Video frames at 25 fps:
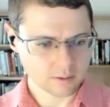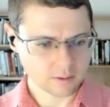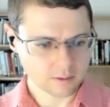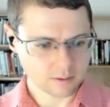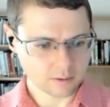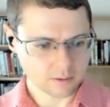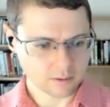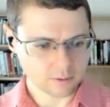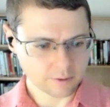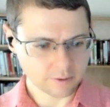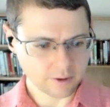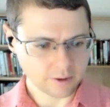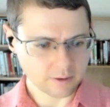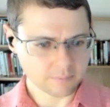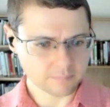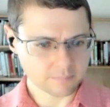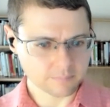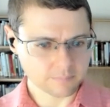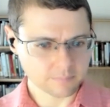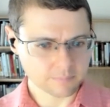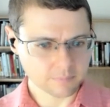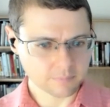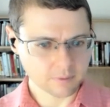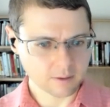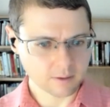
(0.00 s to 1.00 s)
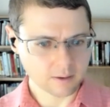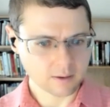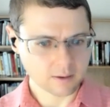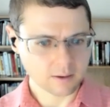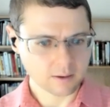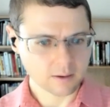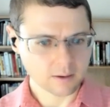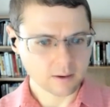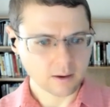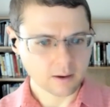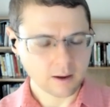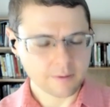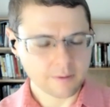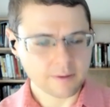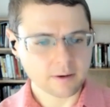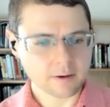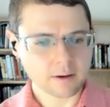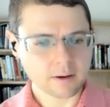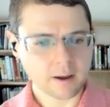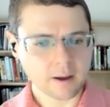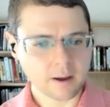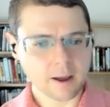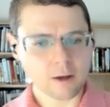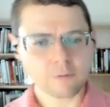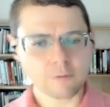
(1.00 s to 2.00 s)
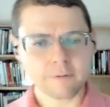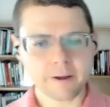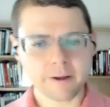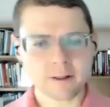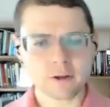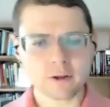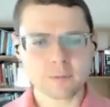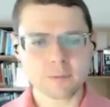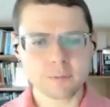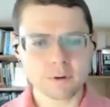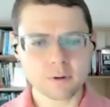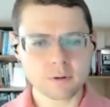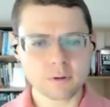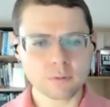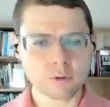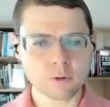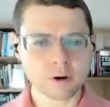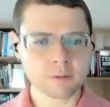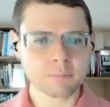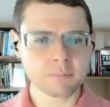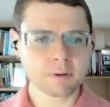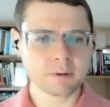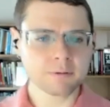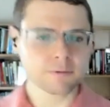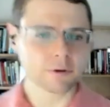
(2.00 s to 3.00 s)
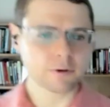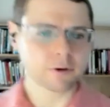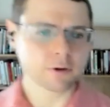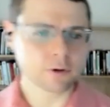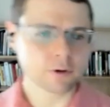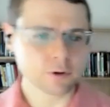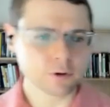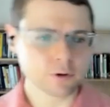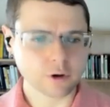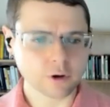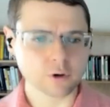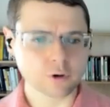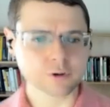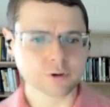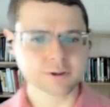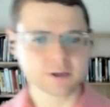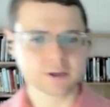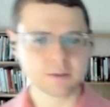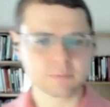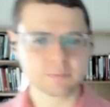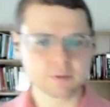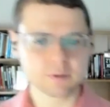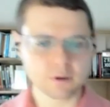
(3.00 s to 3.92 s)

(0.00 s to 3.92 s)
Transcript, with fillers: Okay, and then how valuable would it be for you and your team